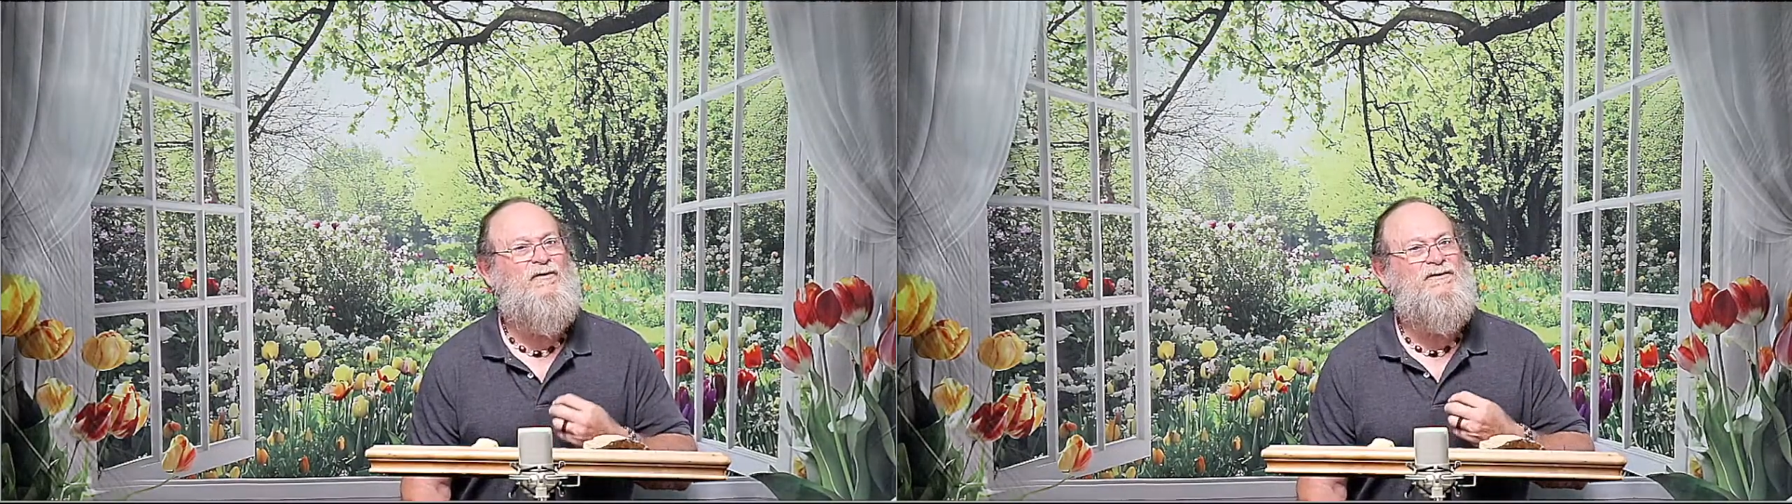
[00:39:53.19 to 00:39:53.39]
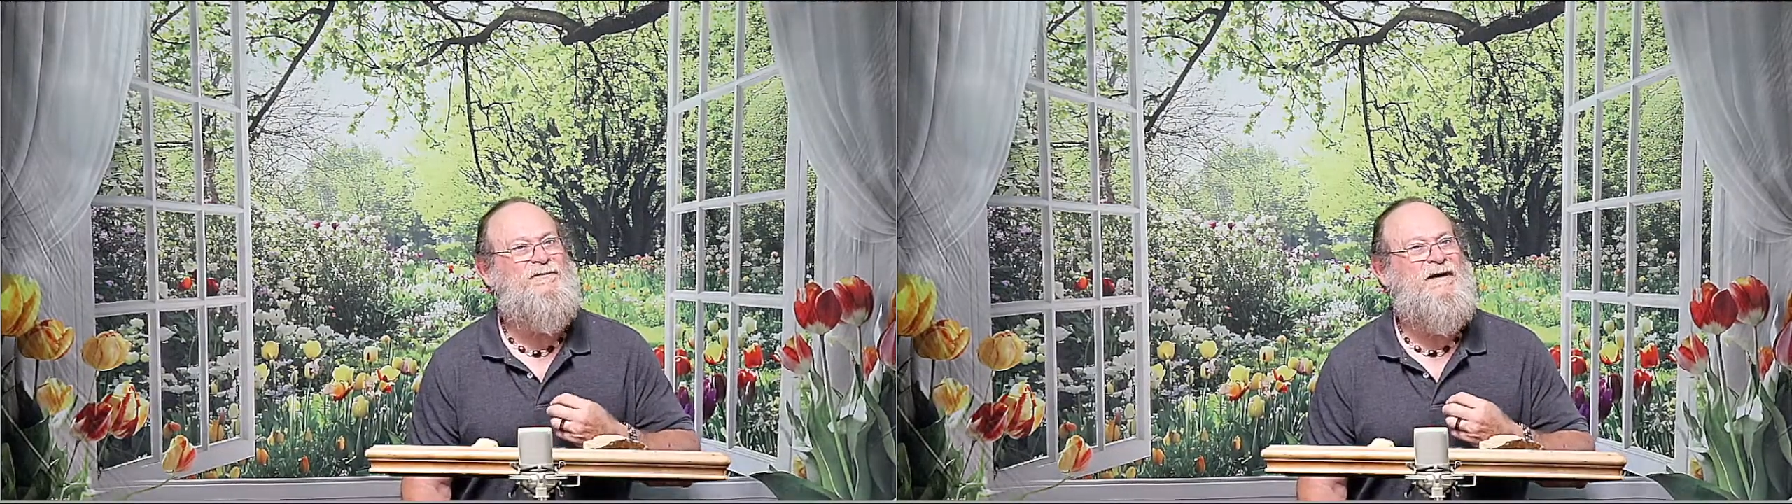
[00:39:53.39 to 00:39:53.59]

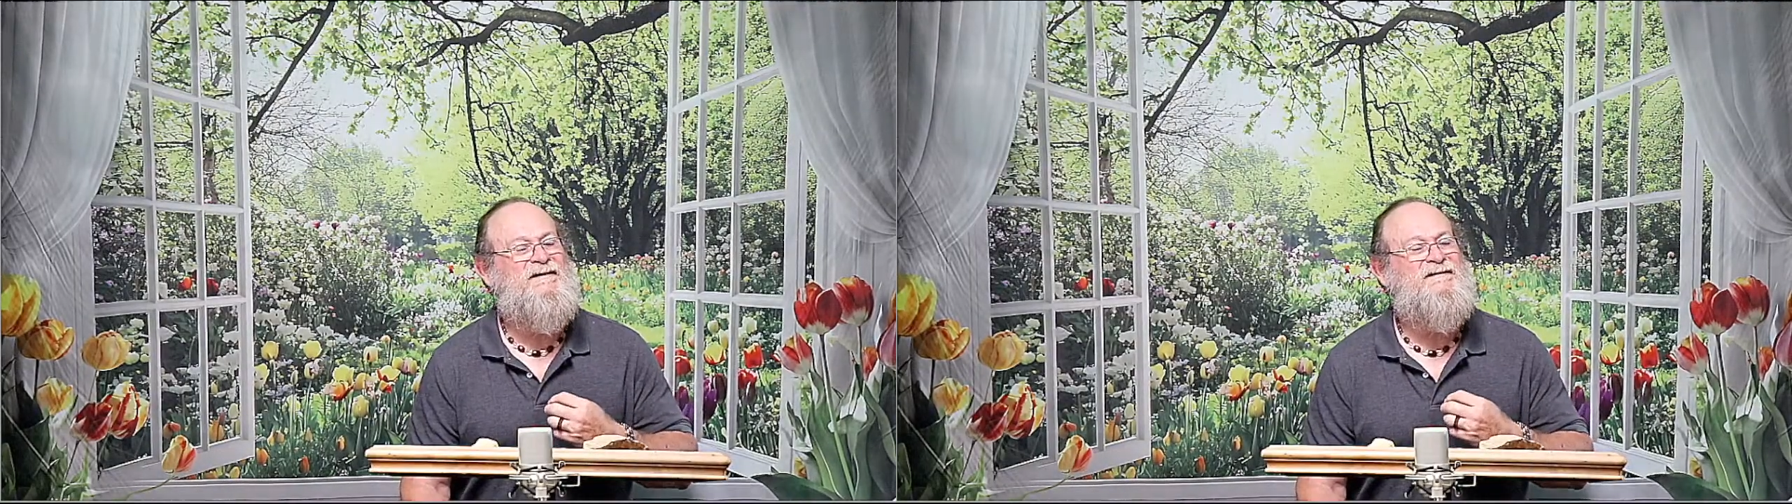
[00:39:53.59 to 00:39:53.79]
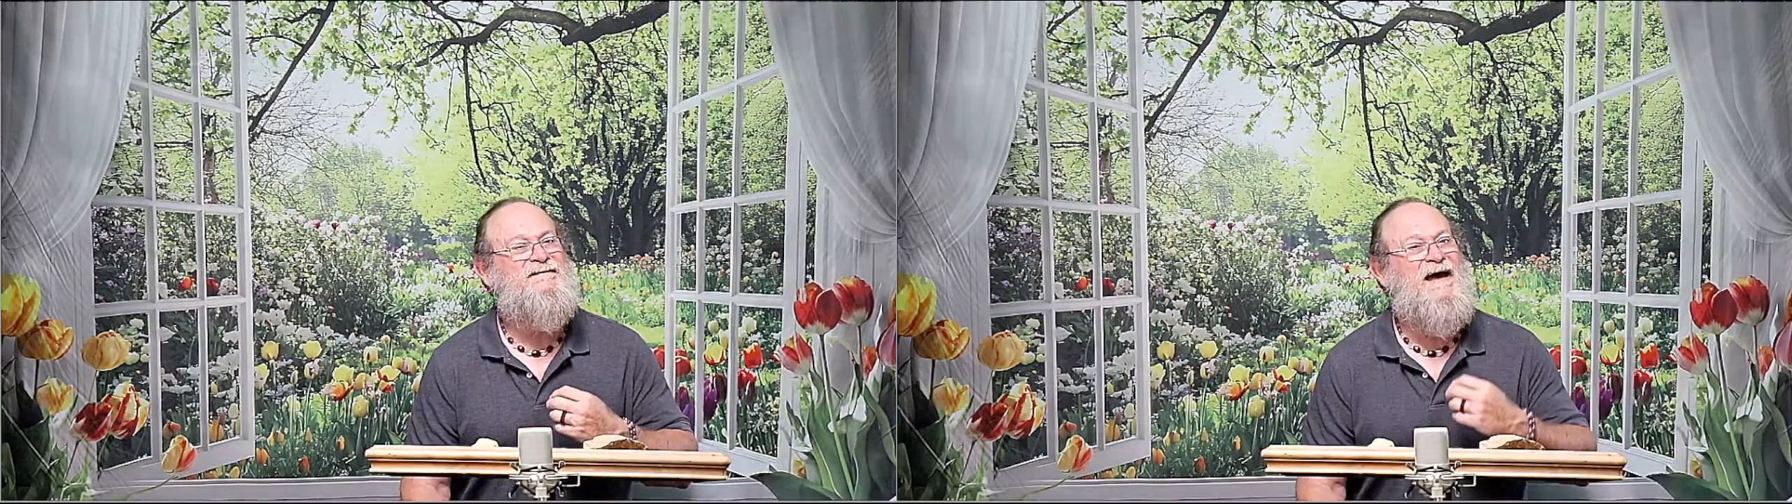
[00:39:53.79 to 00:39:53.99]
because
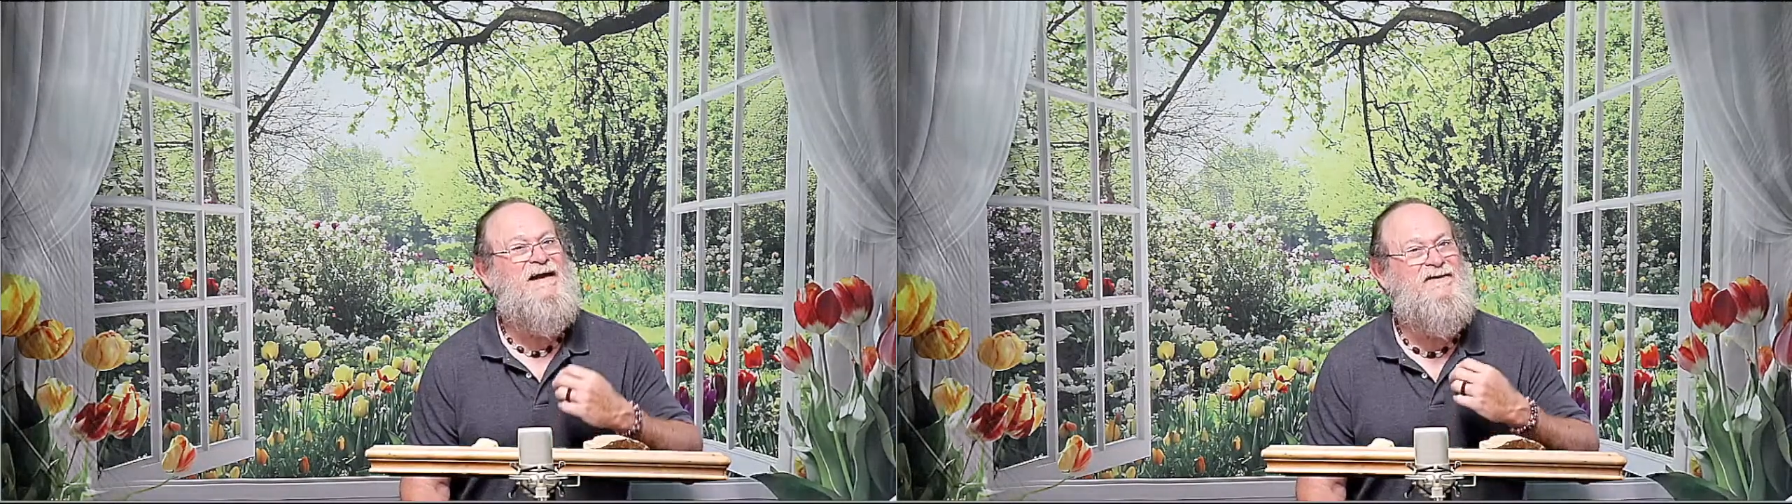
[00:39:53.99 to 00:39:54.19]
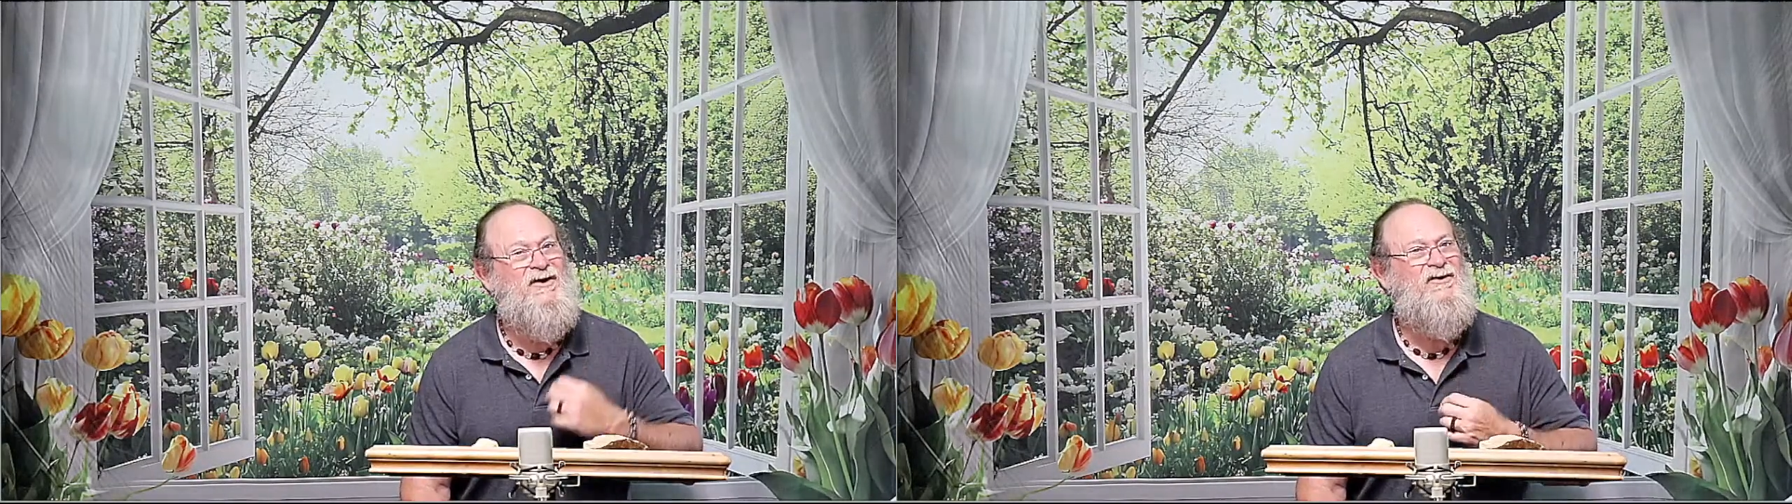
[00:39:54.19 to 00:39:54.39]
they
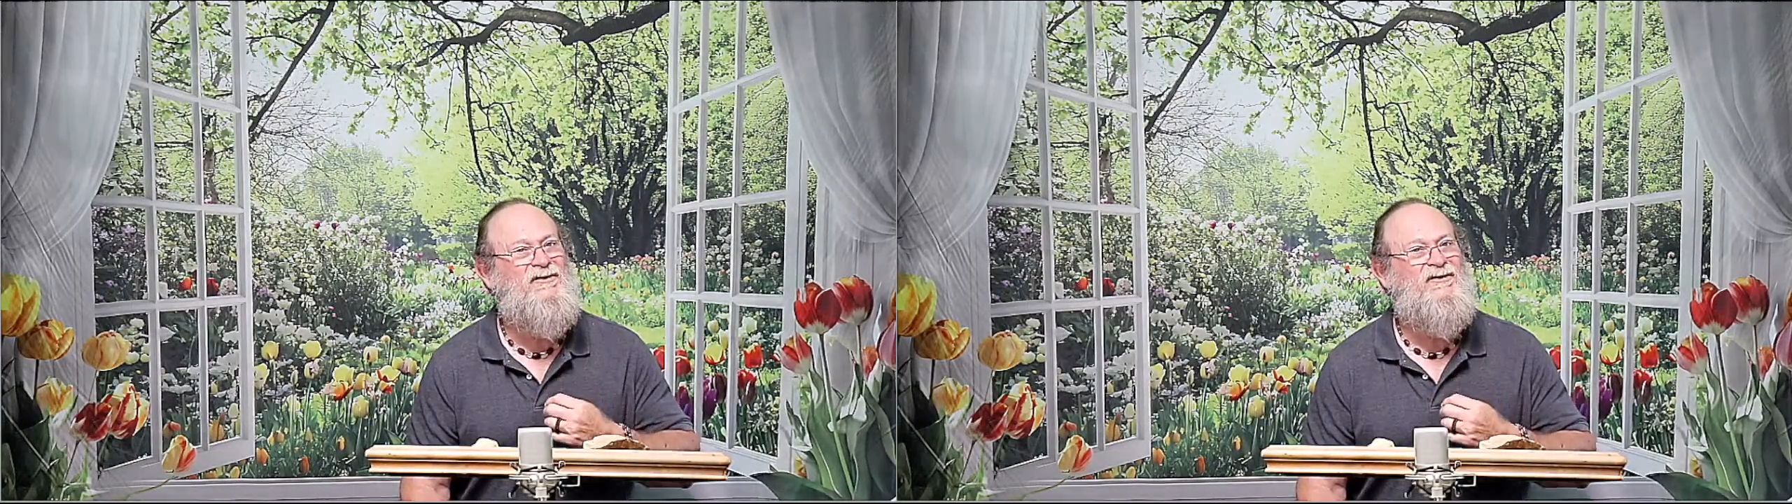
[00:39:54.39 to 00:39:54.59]
knew